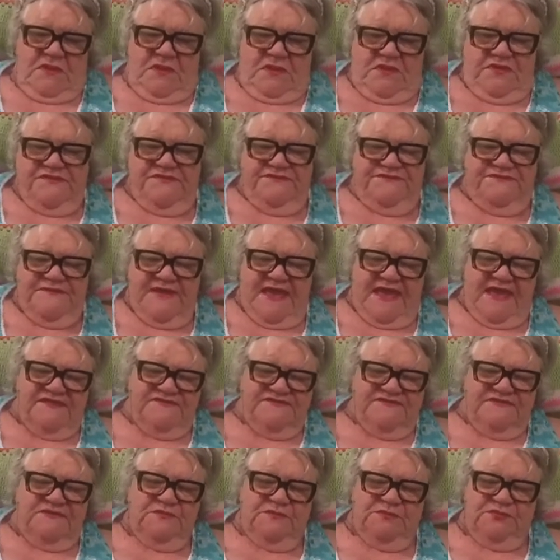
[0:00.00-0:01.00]
or the
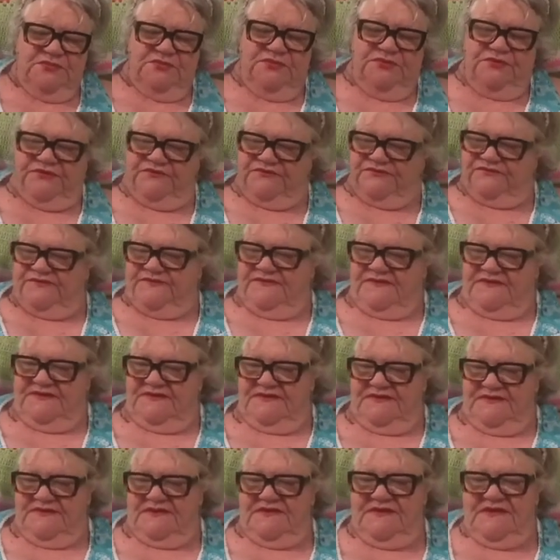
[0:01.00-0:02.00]
size of the books.
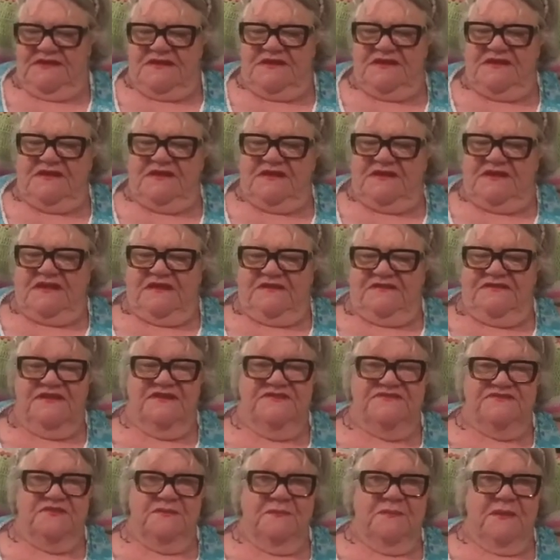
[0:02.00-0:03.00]
And
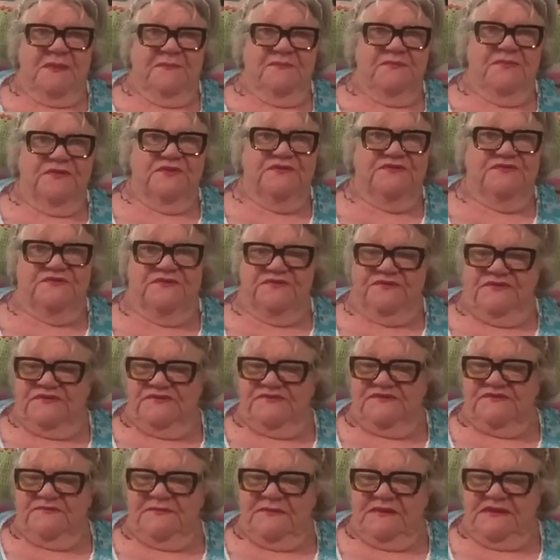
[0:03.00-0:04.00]
these are my books for
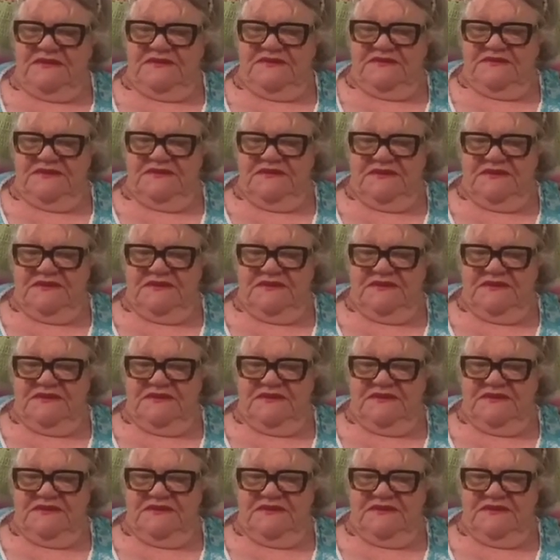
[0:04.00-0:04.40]
this month